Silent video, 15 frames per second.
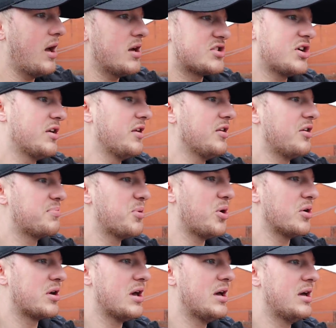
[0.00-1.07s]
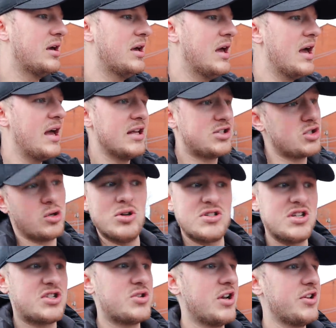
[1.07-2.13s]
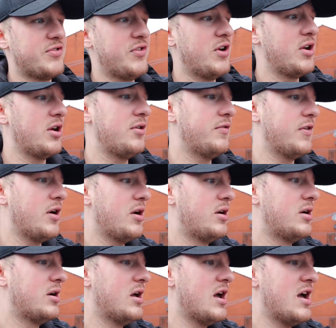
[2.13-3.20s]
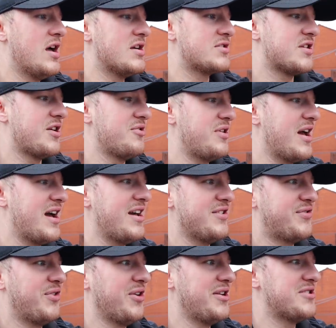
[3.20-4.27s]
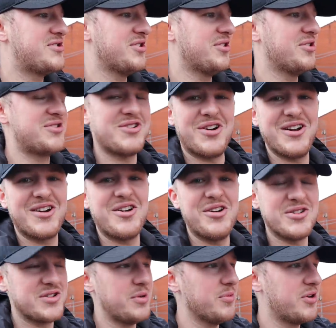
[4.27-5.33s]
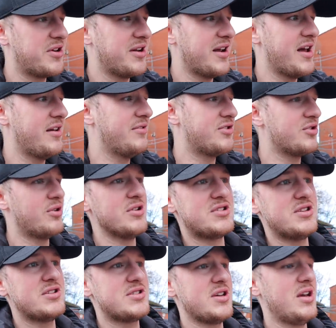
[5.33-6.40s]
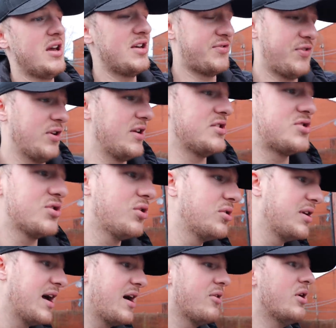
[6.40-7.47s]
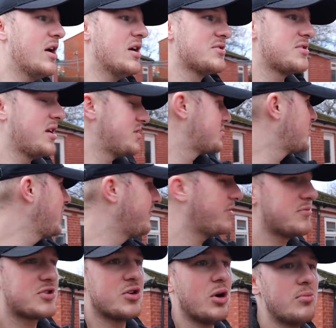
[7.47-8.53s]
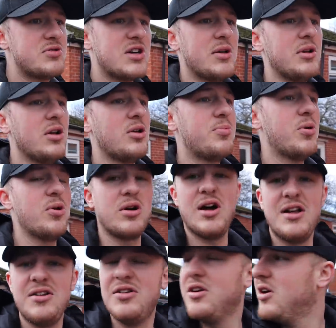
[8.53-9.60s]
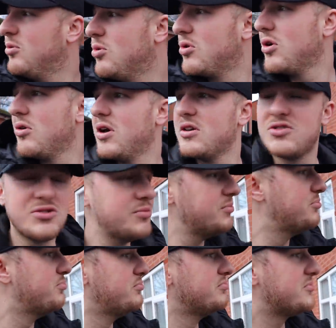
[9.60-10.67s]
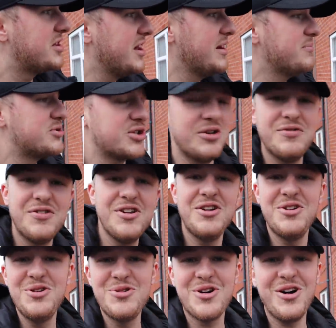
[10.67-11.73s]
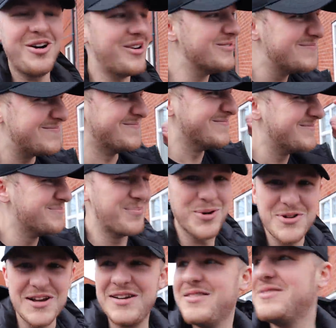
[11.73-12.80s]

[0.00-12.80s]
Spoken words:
Signed the logbook. Insurance is transferred over. So yeah, it's fully insured. Sorry, I can't stop looking at it. Insurance is it's fully insured now. So yeah, just waiting for him to come, sign the logbook, and we'll go get some clips of the new car. Buzzing.